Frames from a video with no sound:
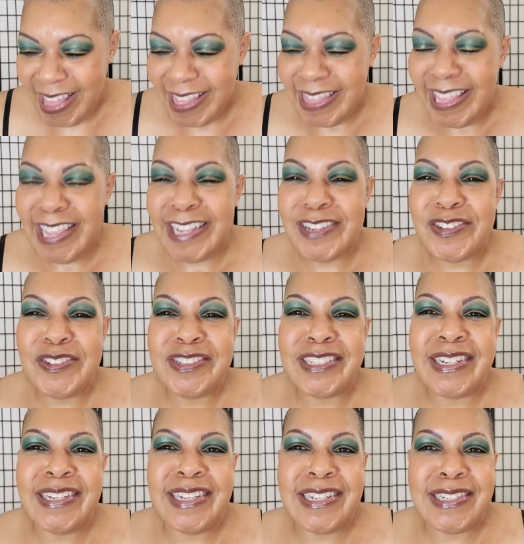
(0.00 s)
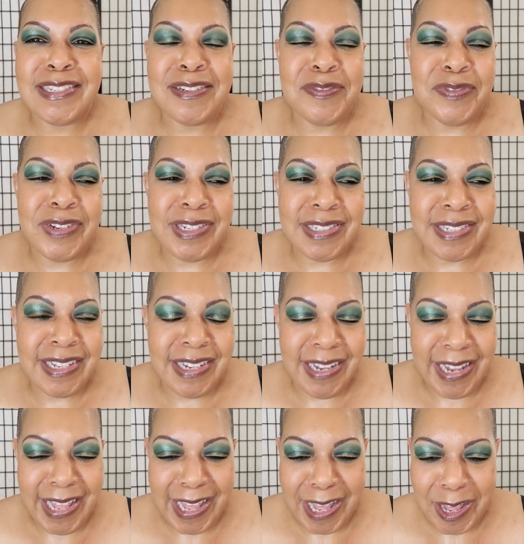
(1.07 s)
thank you, Janessa, for this
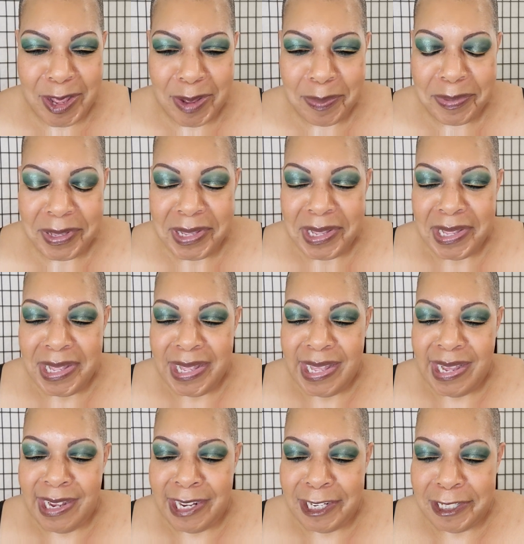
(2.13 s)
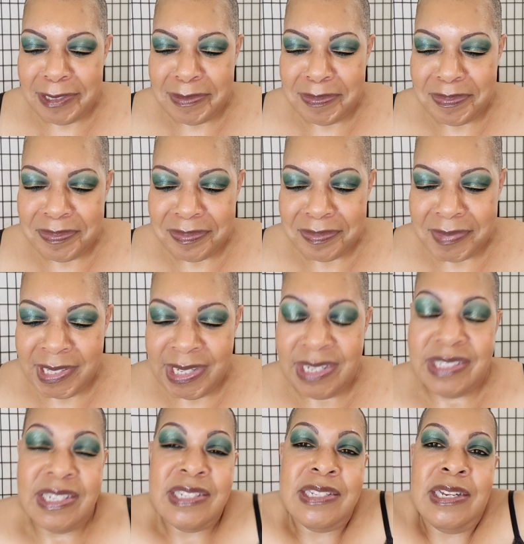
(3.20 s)
collab. Um, and
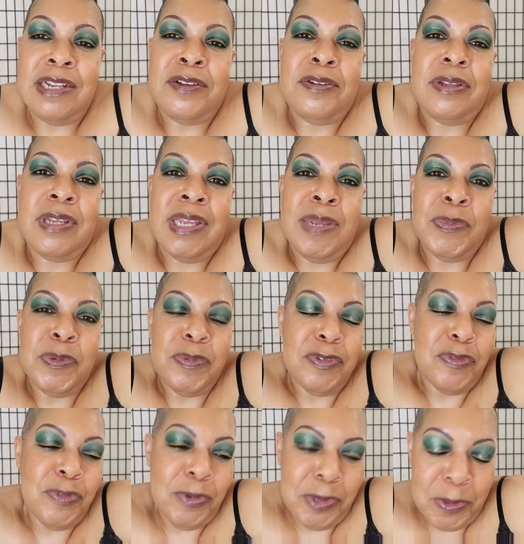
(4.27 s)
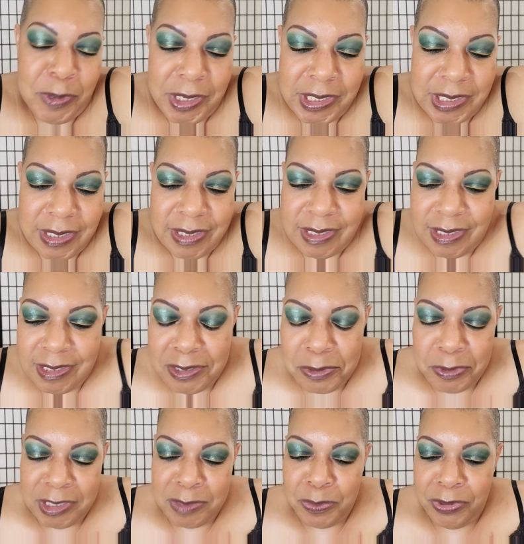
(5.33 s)
as I said, I only came up with four questions, and so
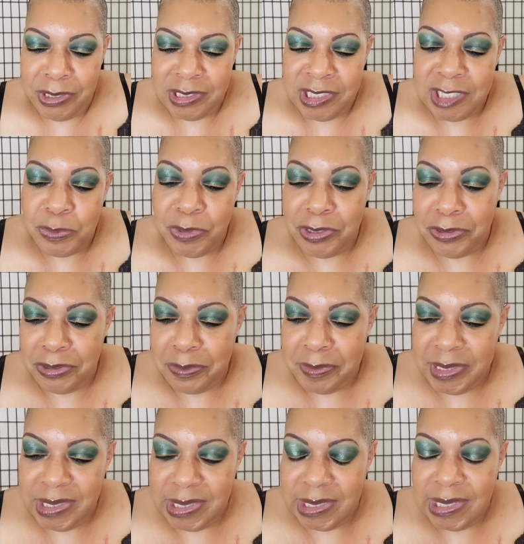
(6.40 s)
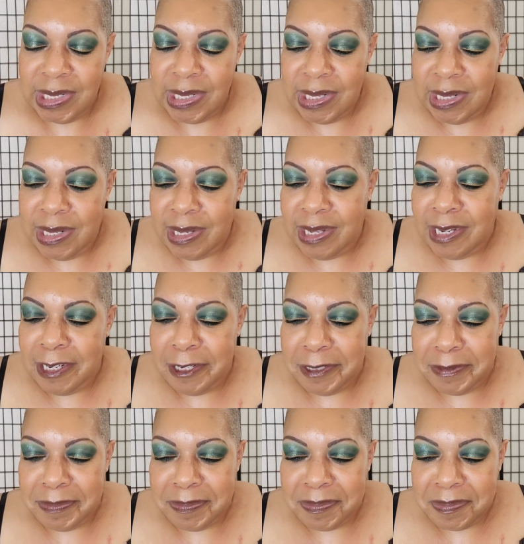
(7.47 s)
we spring she sprinkled them in.
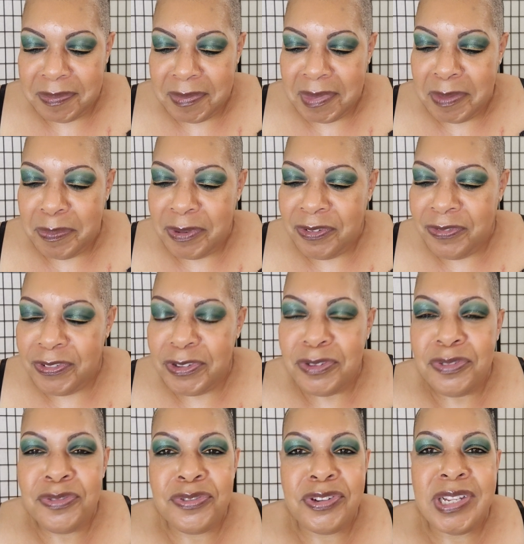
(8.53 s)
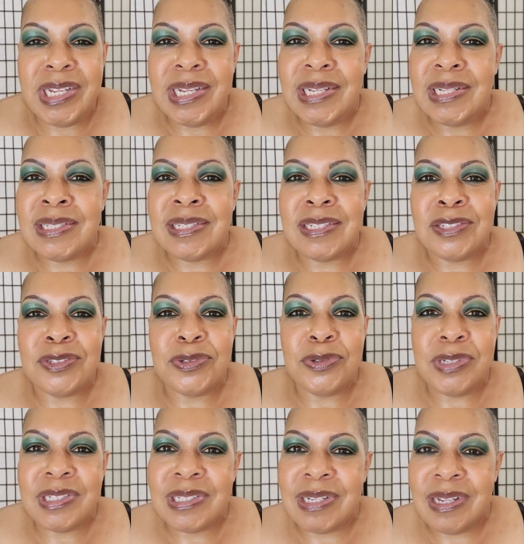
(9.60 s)
Um, but feel free to
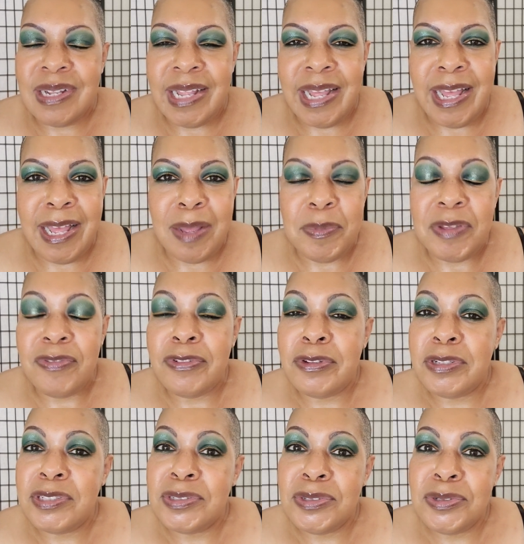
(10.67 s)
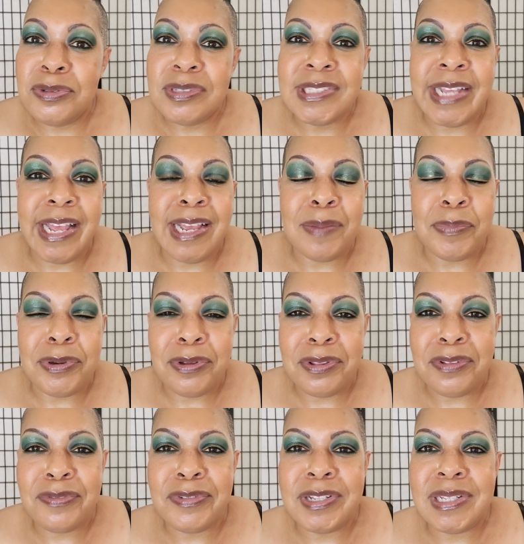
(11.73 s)
do this collab. If you do, tag
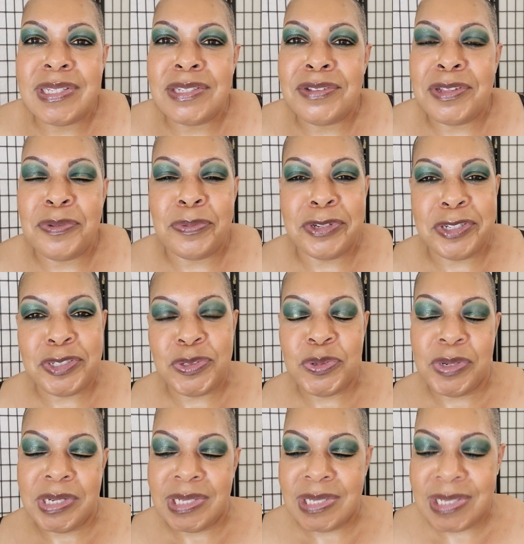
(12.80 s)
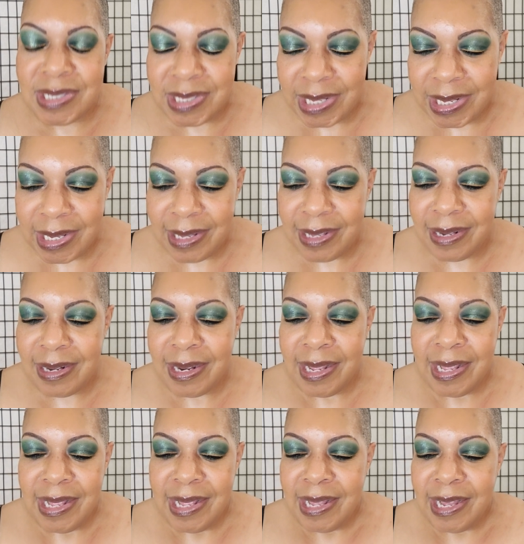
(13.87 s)
both of us so that we're sure to see it.
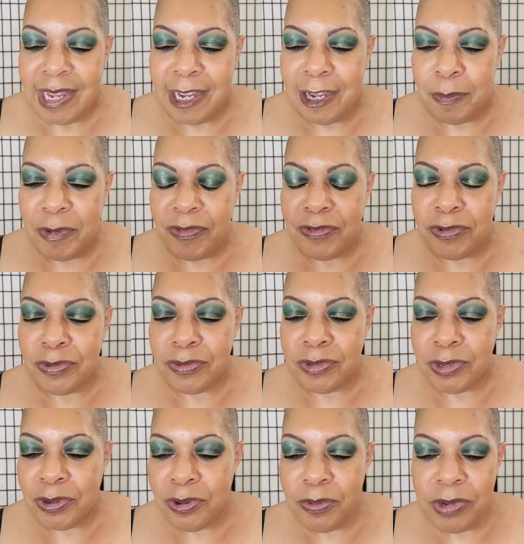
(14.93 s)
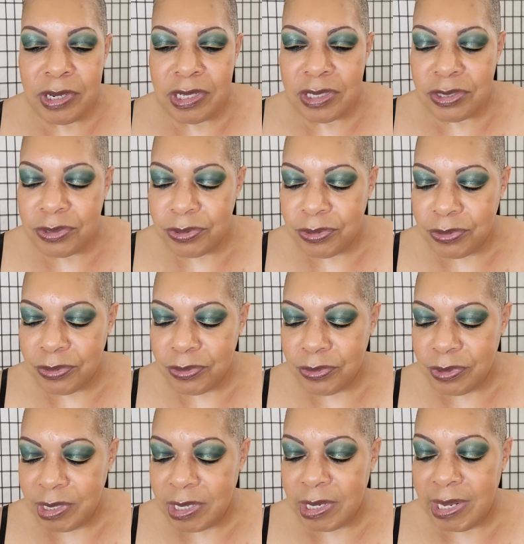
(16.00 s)
Um, if you don't want to do
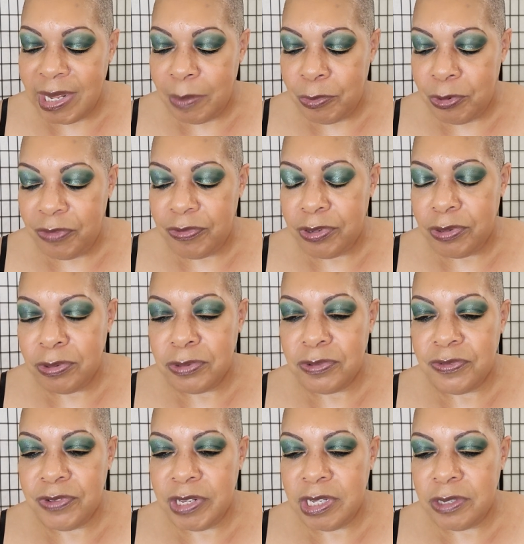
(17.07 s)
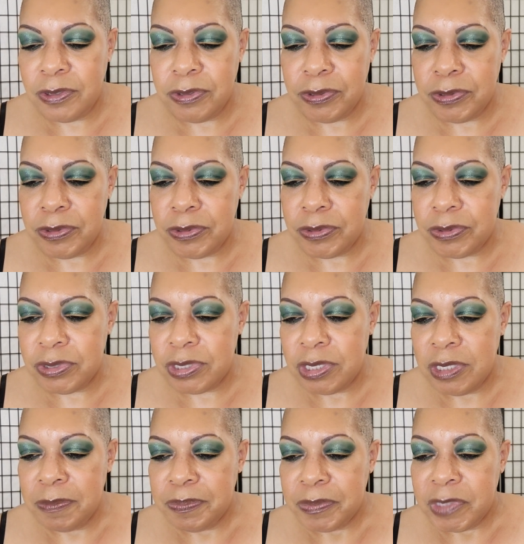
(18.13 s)
the collab, or if you don't do videos,
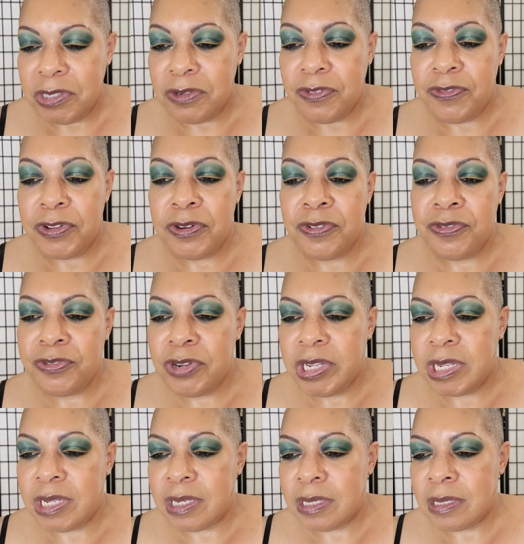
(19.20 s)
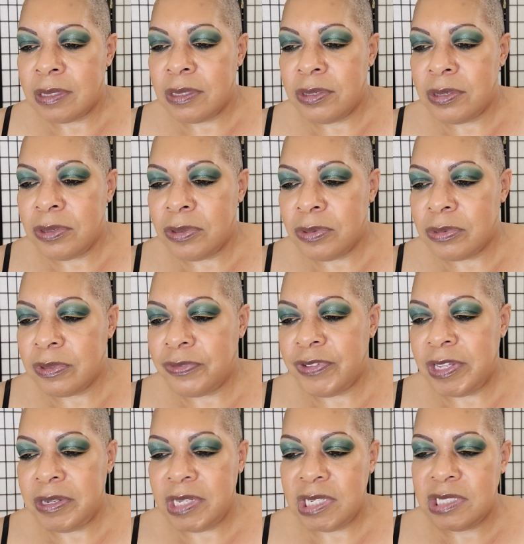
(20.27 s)
you know, feel free. You know, the
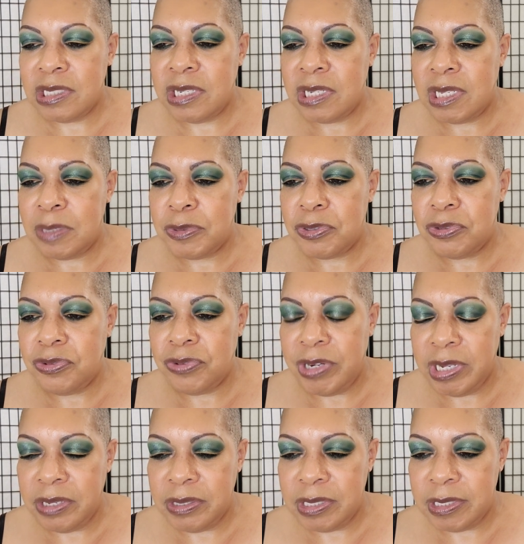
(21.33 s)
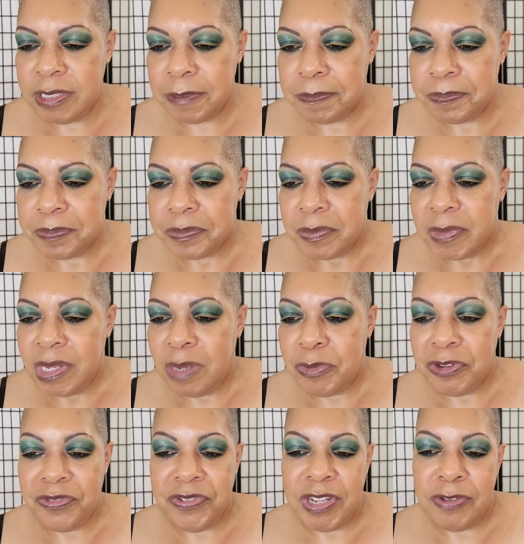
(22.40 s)
foundation that keeps you grounded. Um,
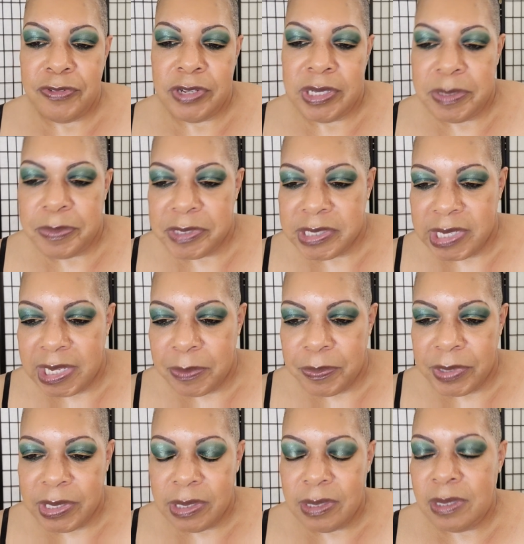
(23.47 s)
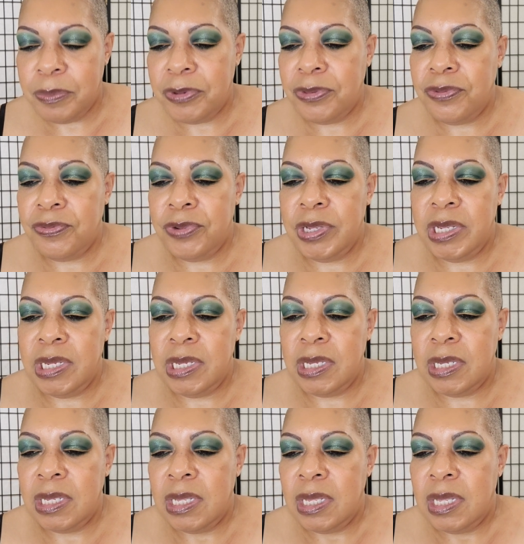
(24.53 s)
your favorite lip statement. Number three,